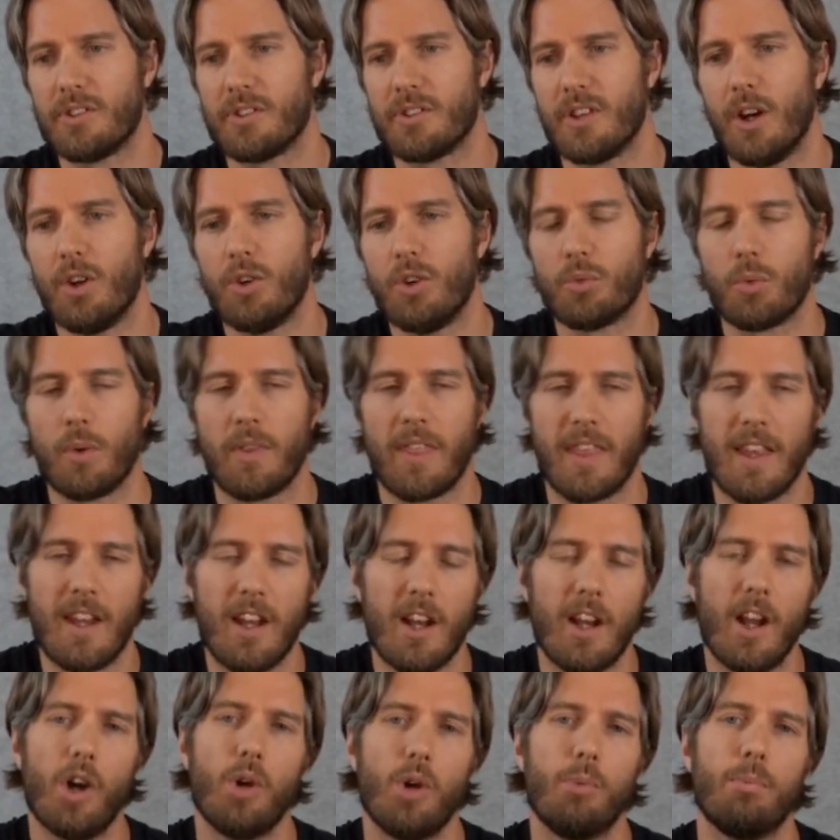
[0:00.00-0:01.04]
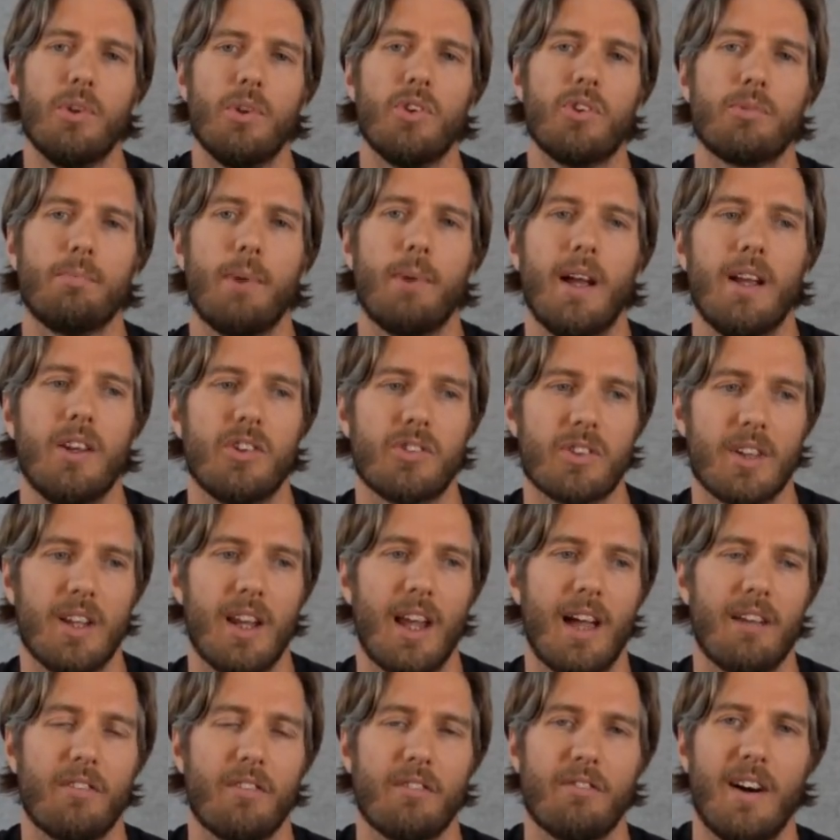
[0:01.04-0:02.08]
zones within an open space and
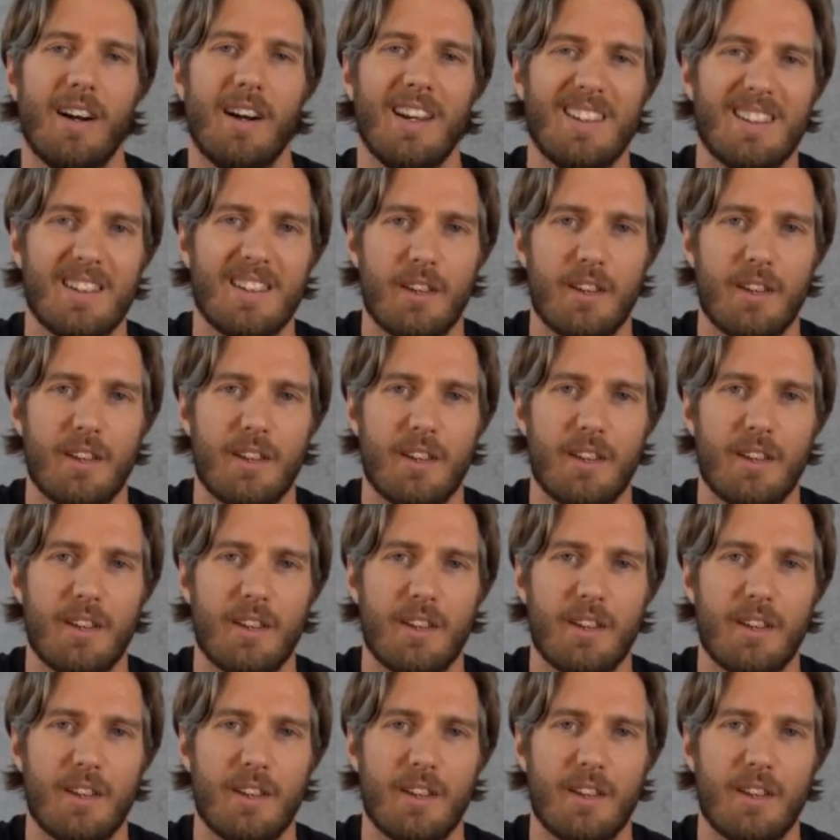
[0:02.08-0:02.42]
have a very